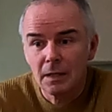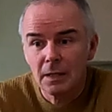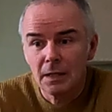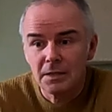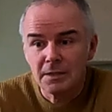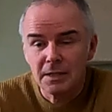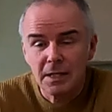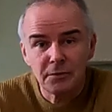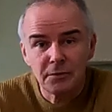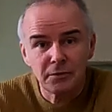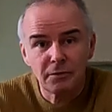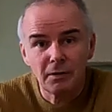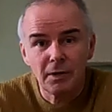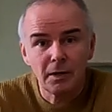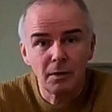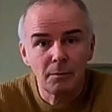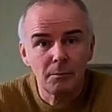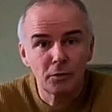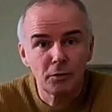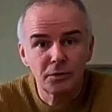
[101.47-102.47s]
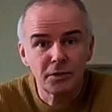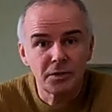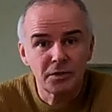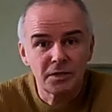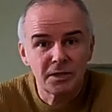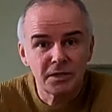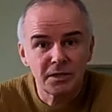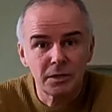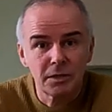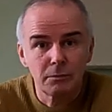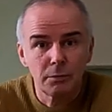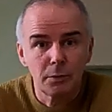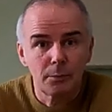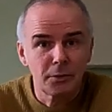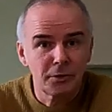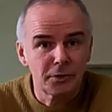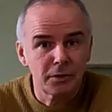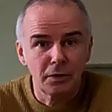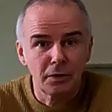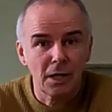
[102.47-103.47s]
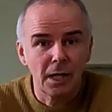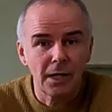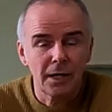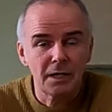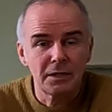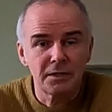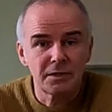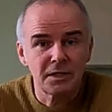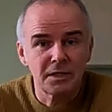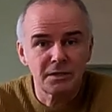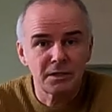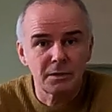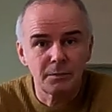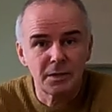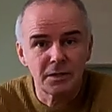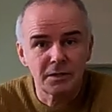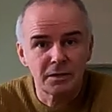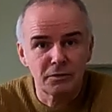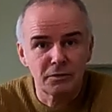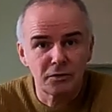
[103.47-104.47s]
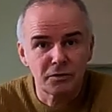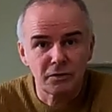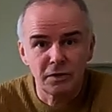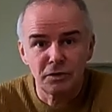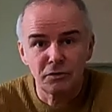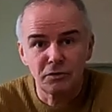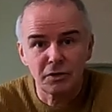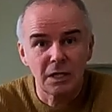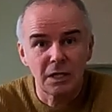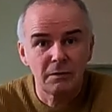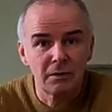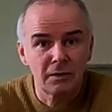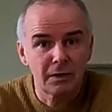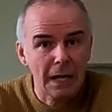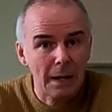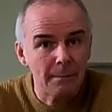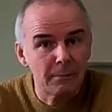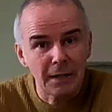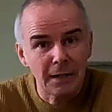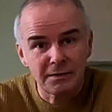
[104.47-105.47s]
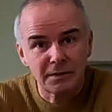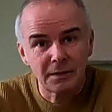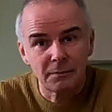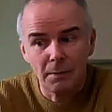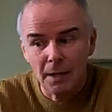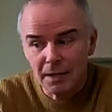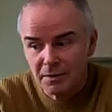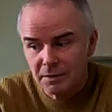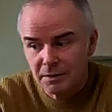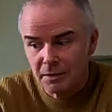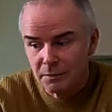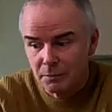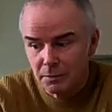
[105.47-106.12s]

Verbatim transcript: it sounds great on budget system, but put it on a high-end system, it's just they just keep kept getting better.